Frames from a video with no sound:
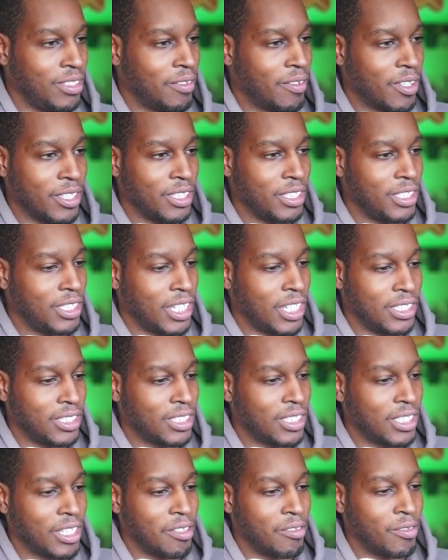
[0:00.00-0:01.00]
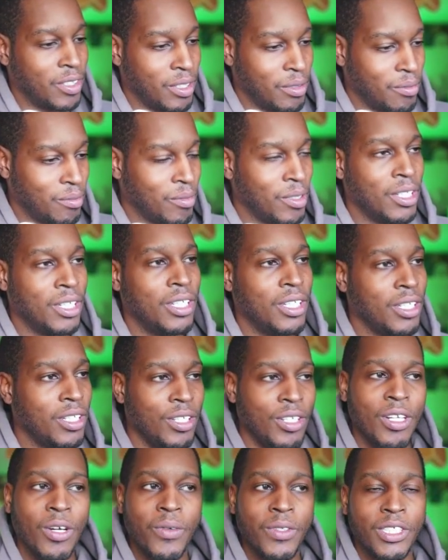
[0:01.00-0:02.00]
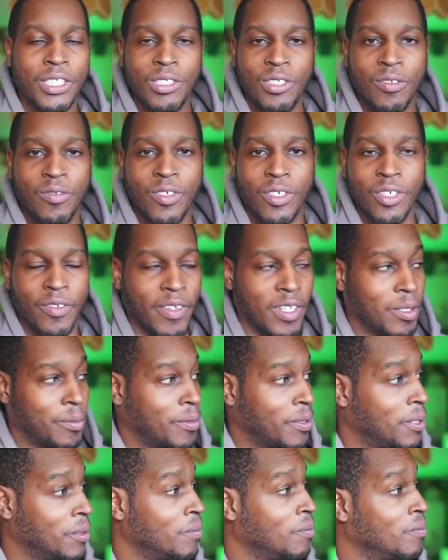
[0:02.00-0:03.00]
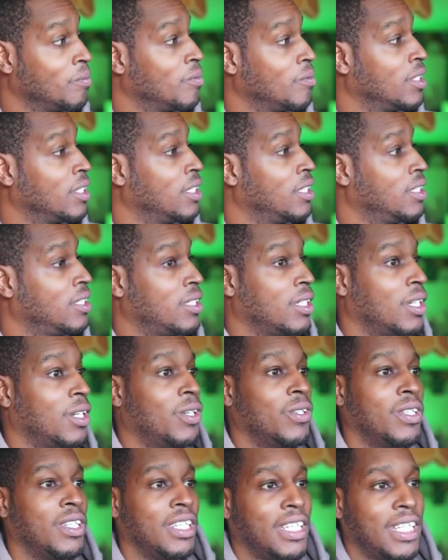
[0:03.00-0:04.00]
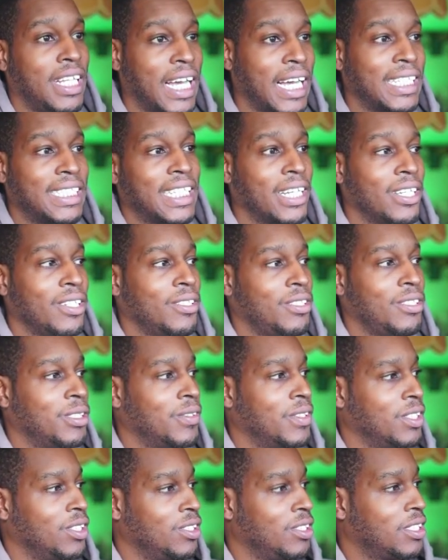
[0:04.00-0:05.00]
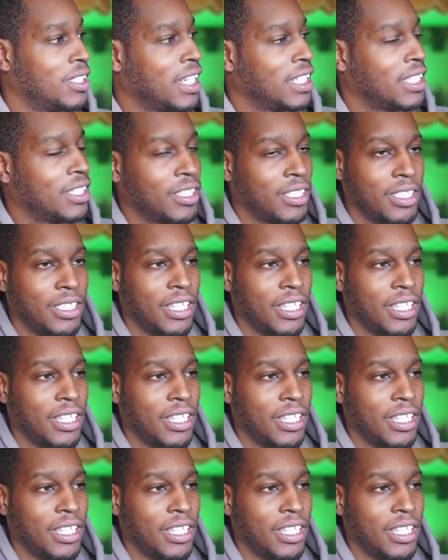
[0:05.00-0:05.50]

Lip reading: done stuff in it. You know what to do for your developer. So that's how you do it. You just get the